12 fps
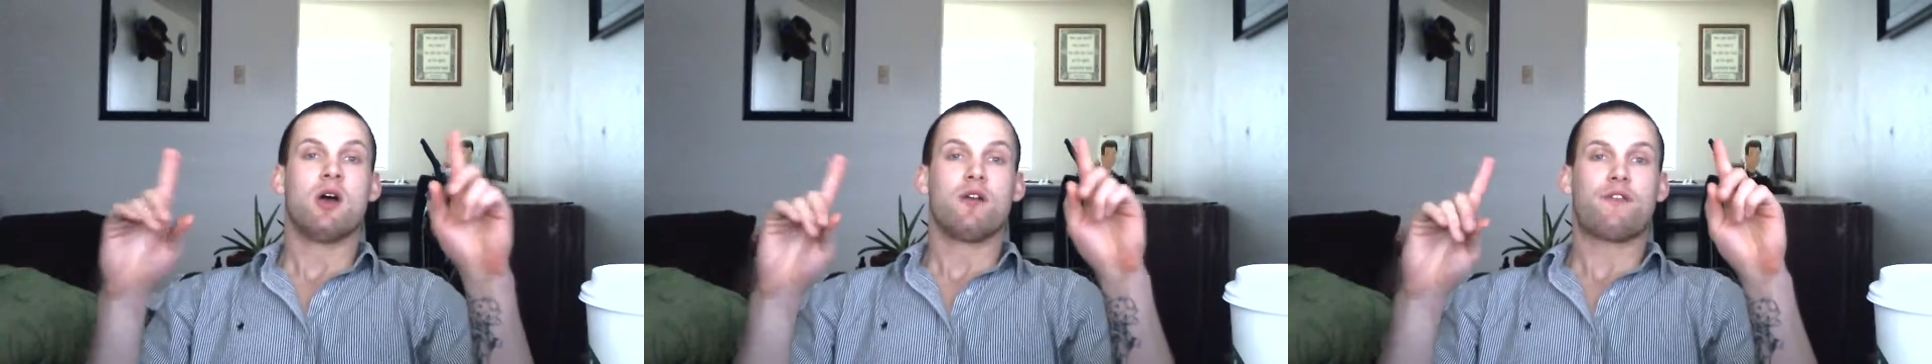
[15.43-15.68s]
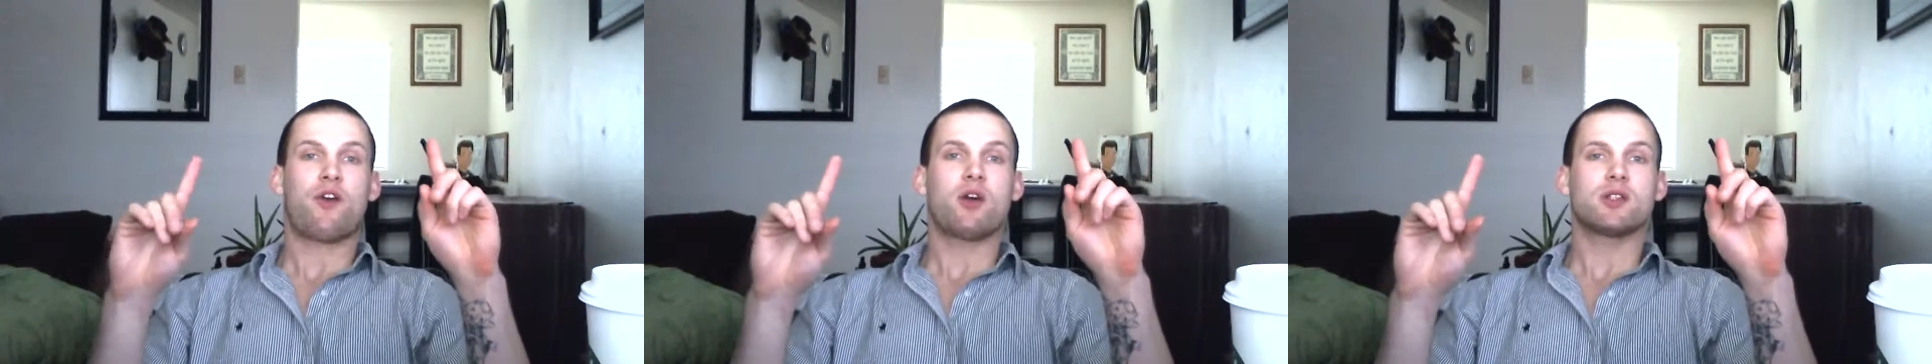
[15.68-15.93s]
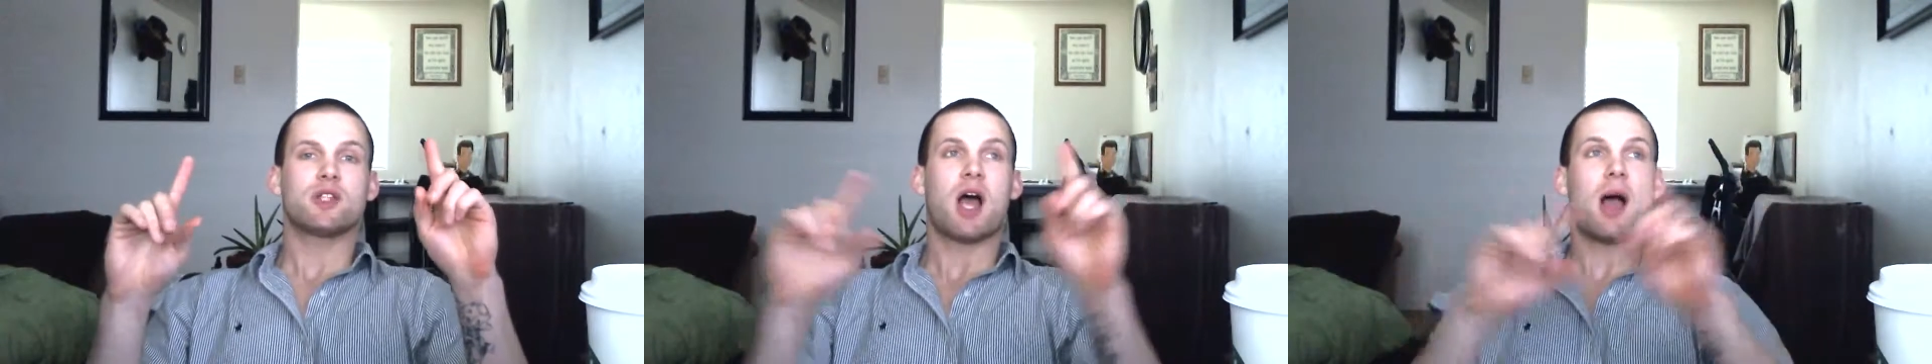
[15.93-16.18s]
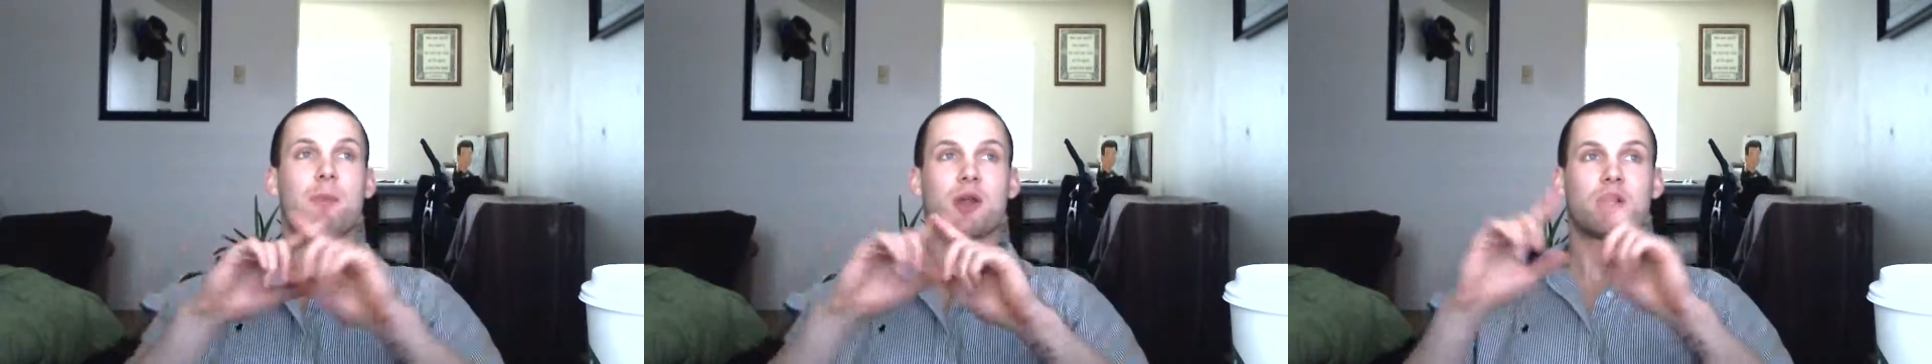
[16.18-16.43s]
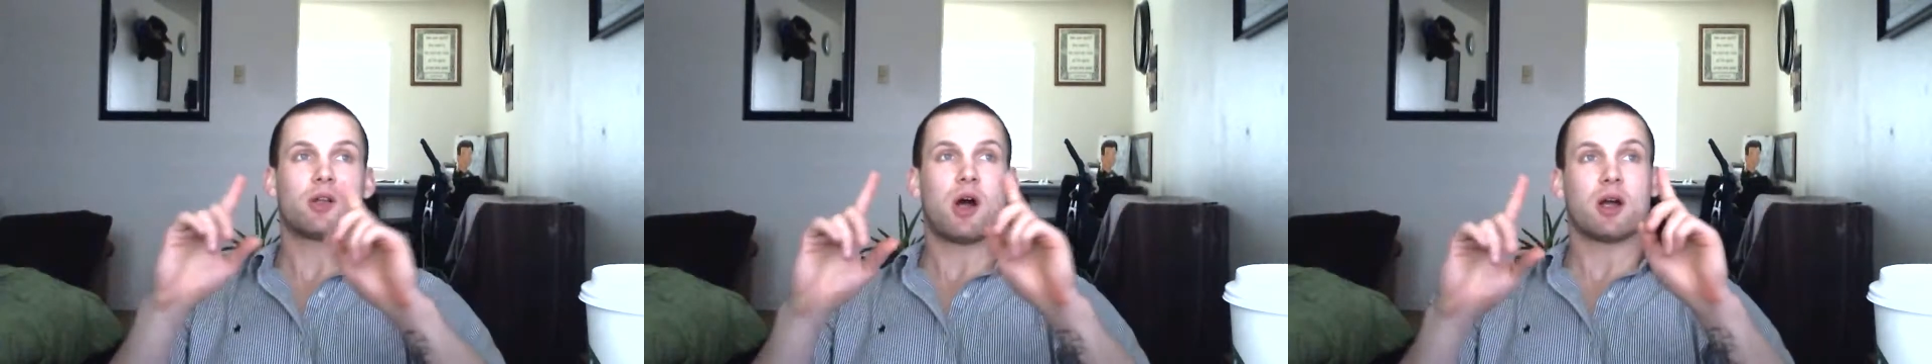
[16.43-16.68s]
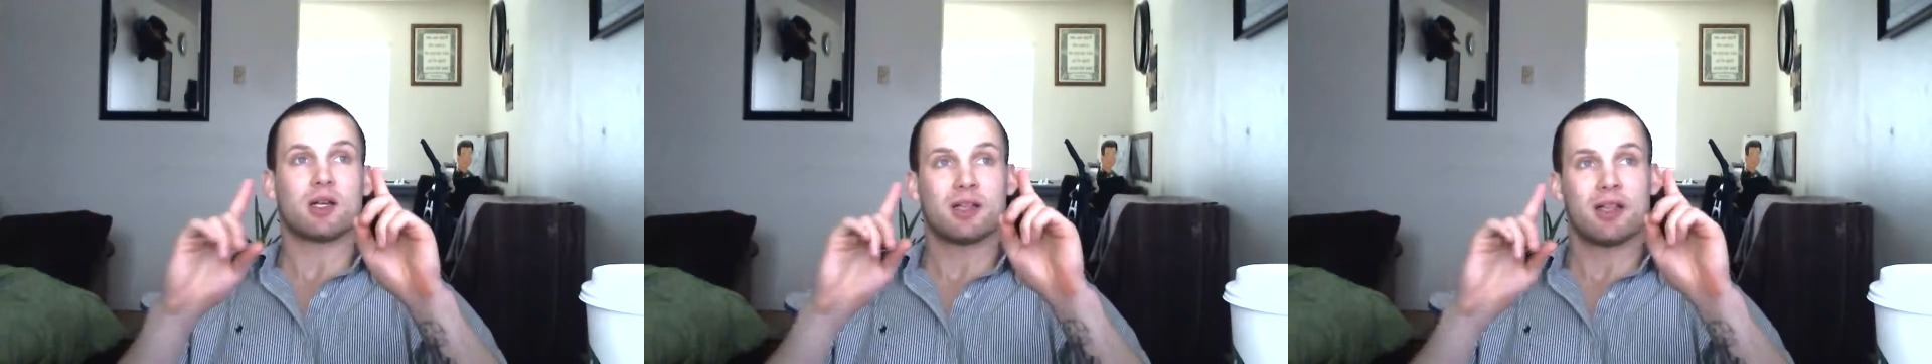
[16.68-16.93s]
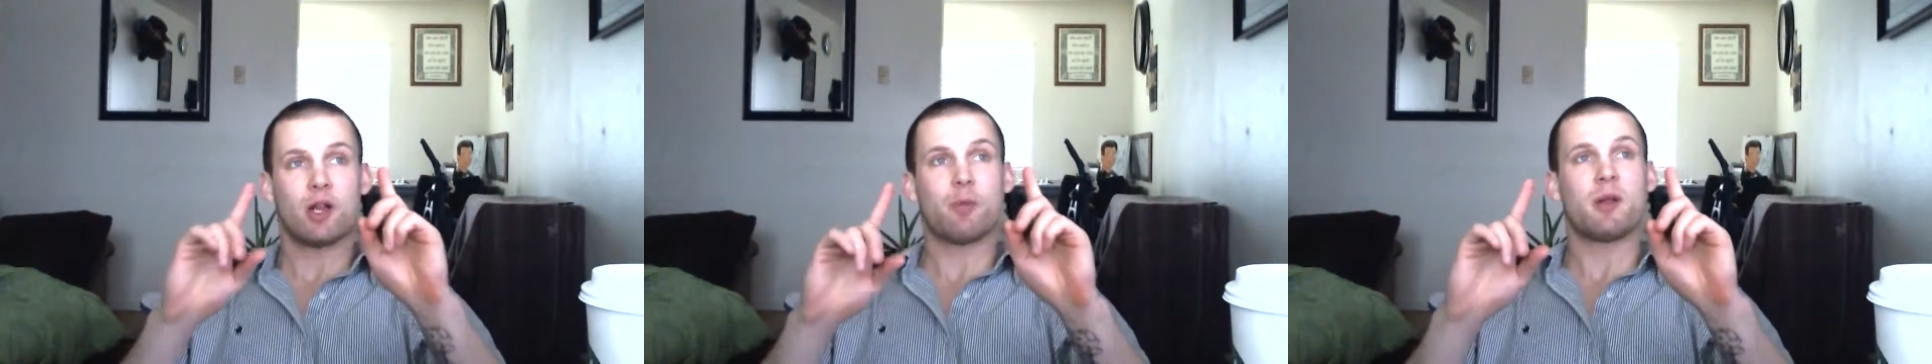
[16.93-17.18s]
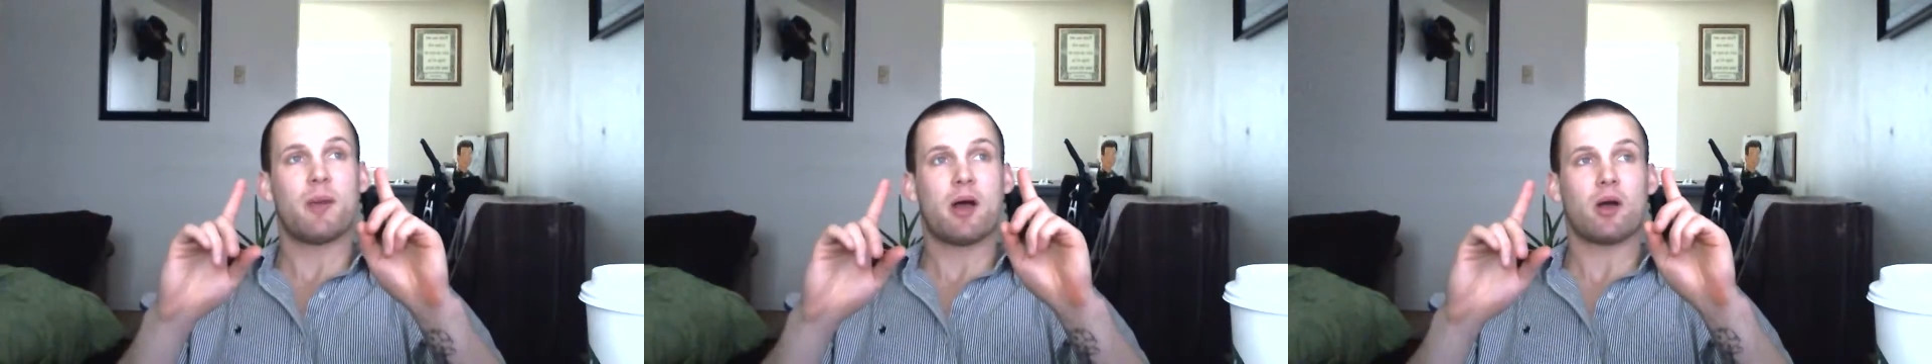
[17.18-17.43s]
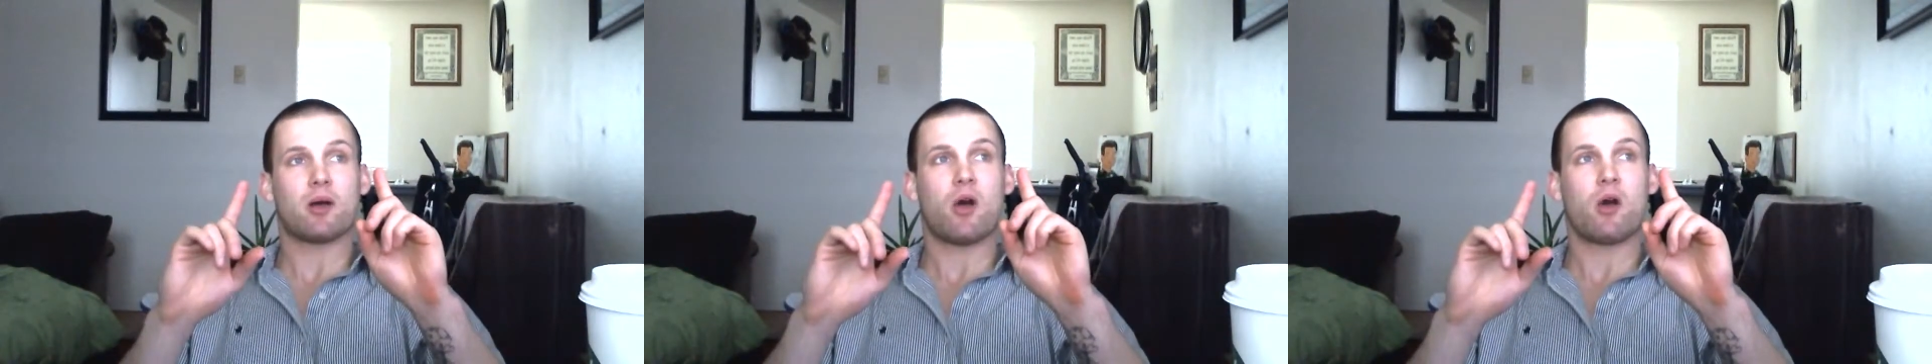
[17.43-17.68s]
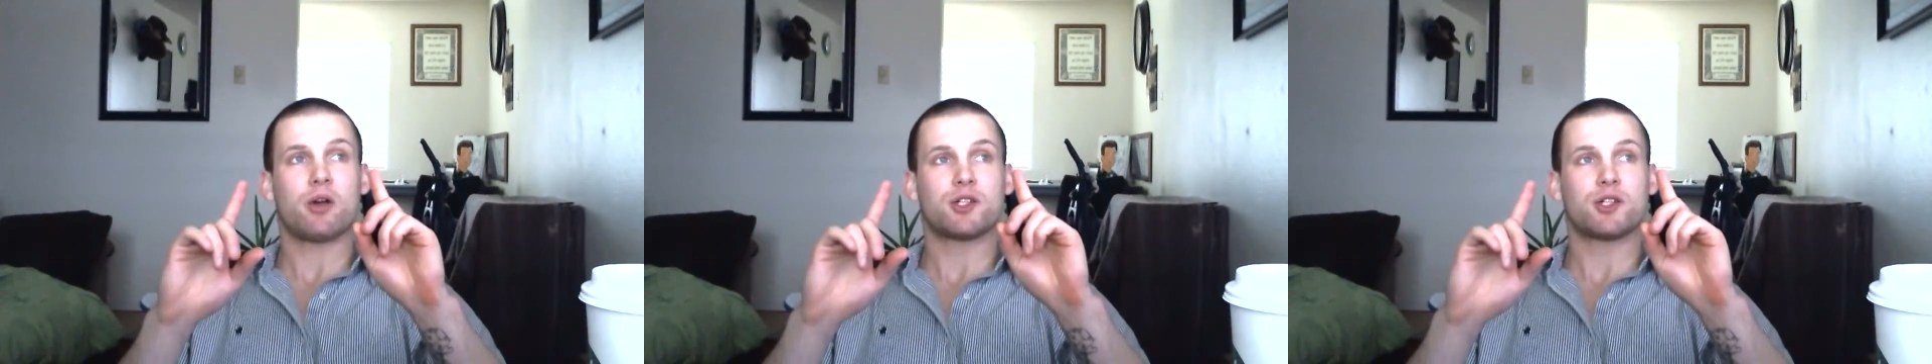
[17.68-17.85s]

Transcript: First, I'm going to talk a little bit about car